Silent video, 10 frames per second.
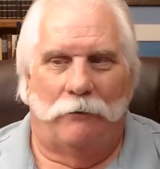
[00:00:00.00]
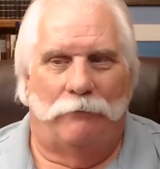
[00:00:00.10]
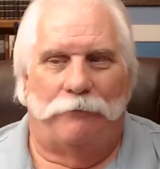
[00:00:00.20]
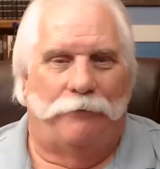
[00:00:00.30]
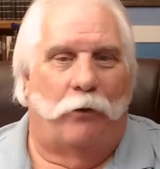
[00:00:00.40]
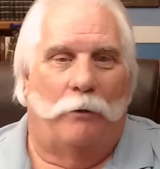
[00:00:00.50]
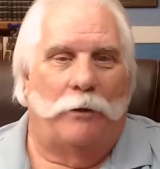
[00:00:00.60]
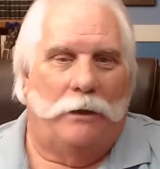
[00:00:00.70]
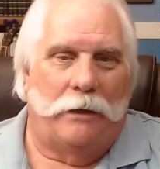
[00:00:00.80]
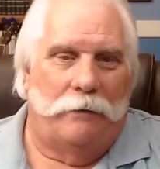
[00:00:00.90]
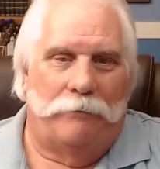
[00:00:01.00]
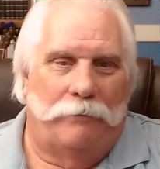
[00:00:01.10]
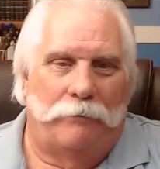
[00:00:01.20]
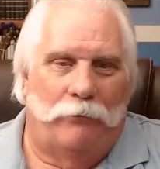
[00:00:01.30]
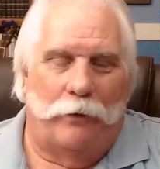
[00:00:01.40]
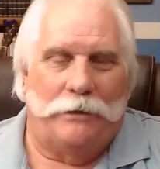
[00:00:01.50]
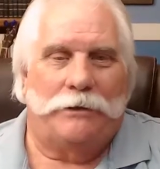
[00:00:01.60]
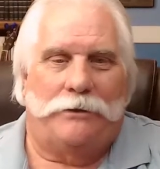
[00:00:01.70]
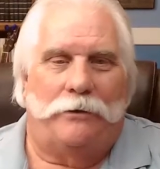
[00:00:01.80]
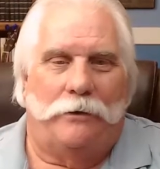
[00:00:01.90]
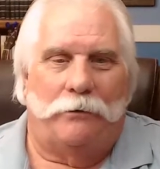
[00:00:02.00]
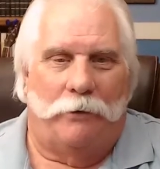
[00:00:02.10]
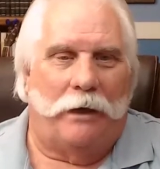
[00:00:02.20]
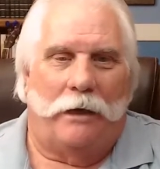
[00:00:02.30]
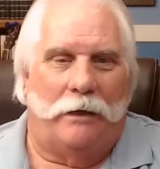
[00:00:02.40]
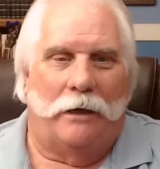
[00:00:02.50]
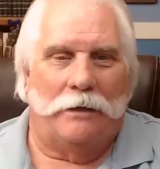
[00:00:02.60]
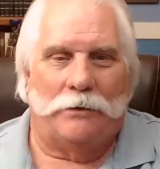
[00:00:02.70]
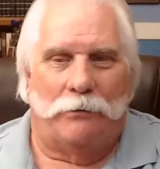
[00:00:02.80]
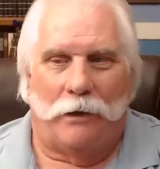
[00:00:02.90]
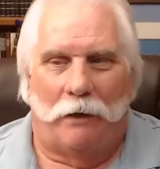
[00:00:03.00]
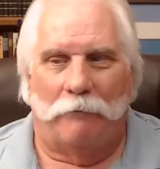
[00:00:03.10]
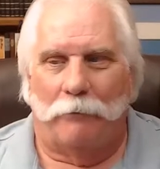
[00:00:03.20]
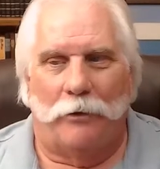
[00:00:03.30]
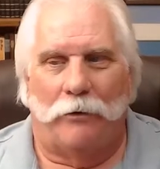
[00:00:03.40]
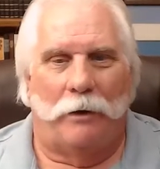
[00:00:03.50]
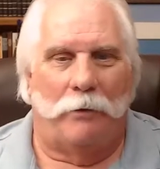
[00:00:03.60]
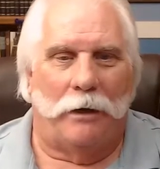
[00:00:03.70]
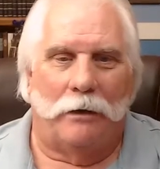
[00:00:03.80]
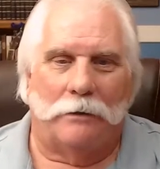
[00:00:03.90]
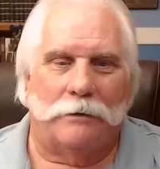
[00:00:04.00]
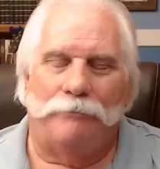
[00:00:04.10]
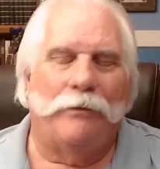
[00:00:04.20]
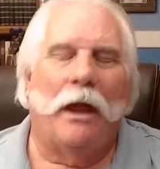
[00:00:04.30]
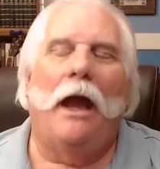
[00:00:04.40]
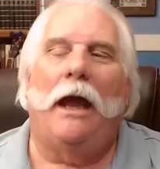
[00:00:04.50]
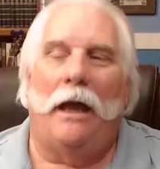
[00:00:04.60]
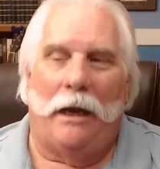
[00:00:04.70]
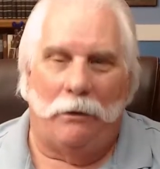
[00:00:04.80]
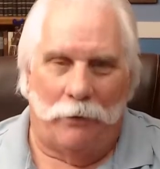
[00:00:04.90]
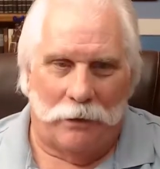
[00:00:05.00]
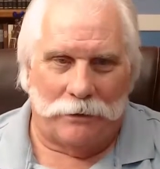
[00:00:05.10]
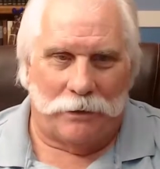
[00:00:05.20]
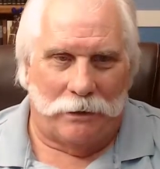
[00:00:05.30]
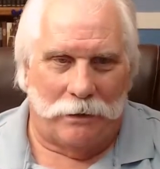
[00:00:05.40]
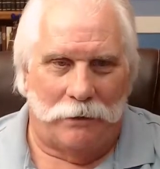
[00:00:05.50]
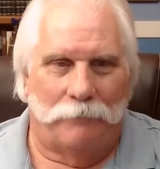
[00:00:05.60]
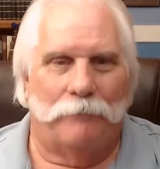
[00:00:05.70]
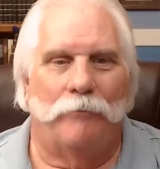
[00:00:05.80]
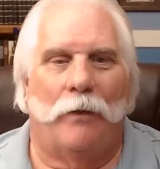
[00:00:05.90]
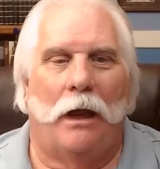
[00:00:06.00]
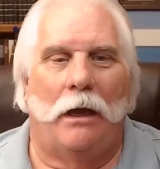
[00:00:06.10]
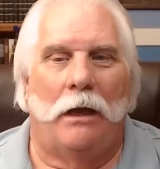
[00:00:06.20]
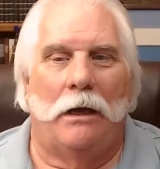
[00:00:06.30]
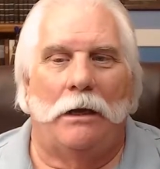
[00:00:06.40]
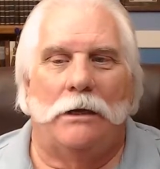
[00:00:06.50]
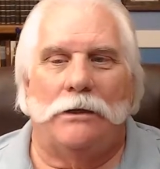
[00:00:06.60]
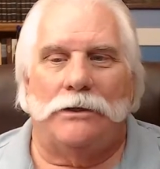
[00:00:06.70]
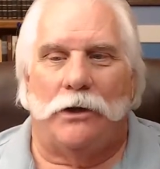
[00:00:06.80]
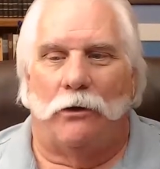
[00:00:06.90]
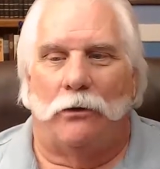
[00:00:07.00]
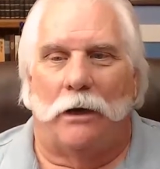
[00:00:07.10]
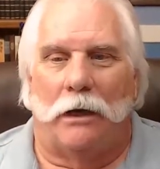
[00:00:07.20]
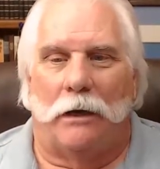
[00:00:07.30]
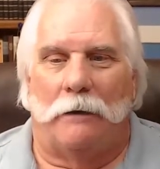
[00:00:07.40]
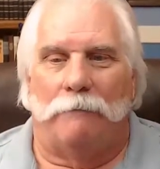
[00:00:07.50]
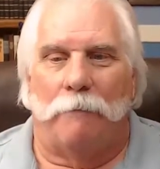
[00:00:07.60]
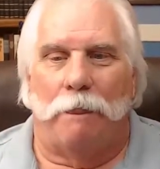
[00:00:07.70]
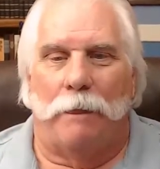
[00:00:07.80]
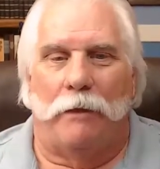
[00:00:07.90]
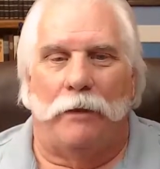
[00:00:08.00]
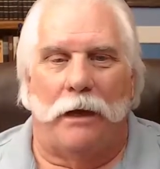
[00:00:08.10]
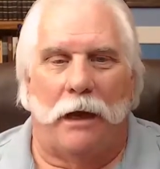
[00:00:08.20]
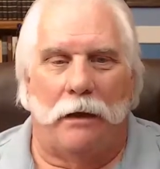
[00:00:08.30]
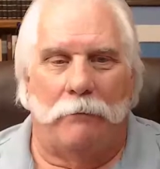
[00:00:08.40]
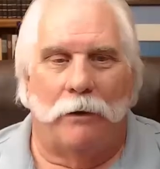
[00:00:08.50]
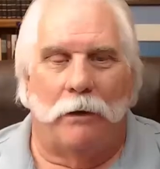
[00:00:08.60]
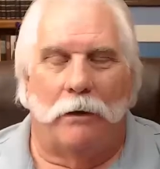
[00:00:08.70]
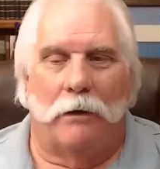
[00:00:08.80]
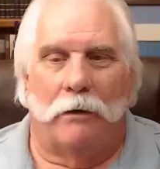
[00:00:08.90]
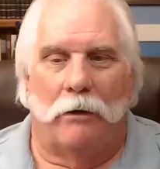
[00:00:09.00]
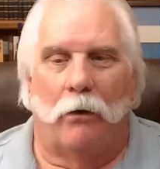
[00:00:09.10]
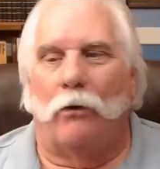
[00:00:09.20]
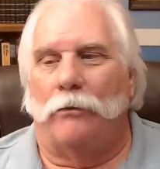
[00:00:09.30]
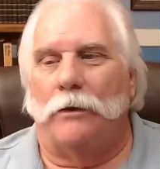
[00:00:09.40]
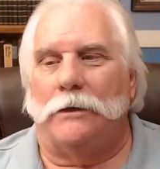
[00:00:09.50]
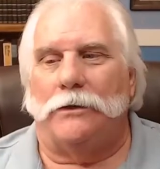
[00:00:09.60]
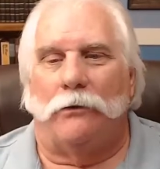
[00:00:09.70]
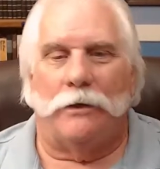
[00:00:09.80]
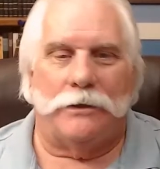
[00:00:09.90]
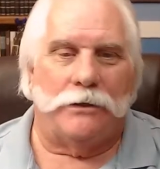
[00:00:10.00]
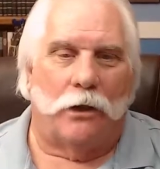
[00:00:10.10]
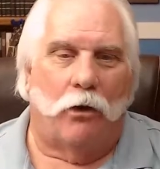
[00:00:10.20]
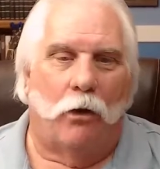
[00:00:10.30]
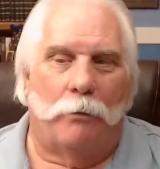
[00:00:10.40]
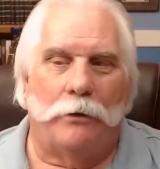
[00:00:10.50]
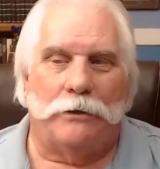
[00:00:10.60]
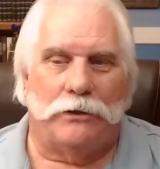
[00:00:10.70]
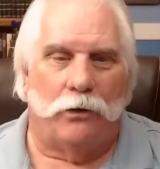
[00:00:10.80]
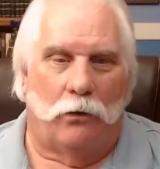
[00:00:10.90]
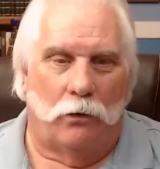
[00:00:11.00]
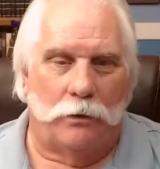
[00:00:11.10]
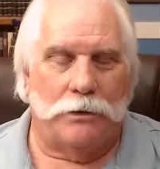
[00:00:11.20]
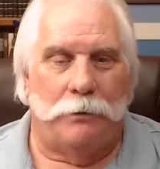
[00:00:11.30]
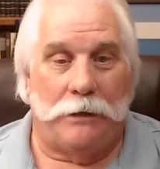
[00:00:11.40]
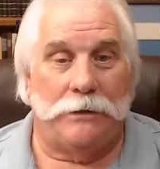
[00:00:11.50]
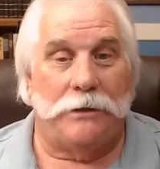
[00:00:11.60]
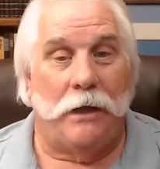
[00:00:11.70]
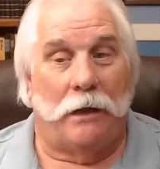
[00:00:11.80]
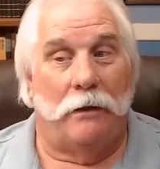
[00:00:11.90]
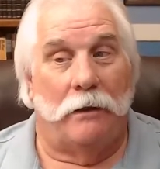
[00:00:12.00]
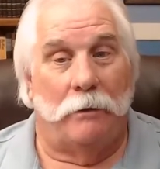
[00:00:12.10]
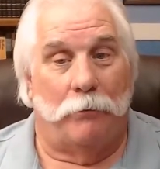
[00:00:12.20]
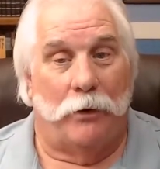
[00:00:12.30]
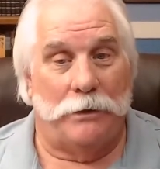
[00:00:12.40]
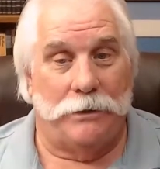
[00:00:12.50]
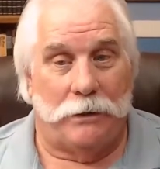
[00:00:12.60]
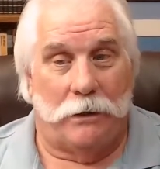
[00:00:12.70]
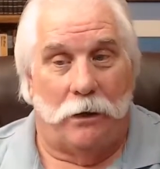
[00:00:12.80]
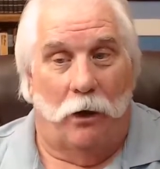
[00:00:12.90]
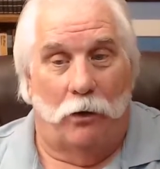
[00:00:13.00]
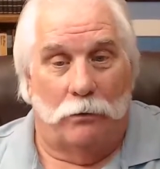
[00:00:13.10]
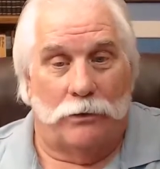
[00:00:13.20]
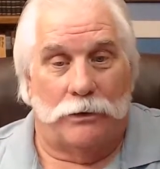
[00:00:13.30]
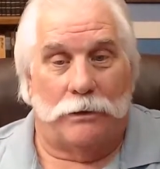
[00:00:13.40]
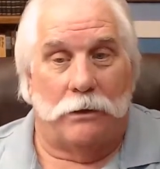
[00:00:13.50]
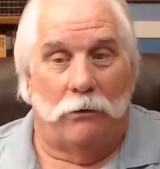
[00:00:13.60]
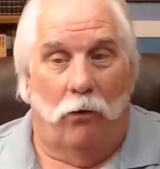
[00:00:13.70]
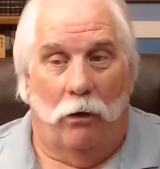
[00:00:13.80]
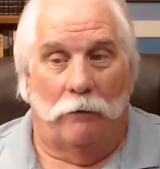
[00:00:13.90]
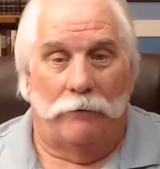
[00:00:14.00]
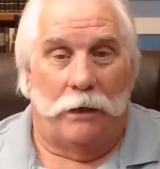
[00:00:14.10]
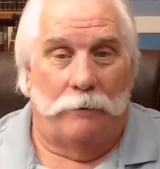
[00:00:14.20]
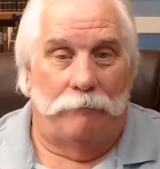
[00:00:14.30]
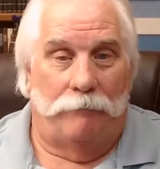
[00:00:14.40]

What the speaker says: formally registered or recognized with the government or anybody else. Anyway, let's continue. So the name, so this is a corporate sole, which means that the president owns all of it.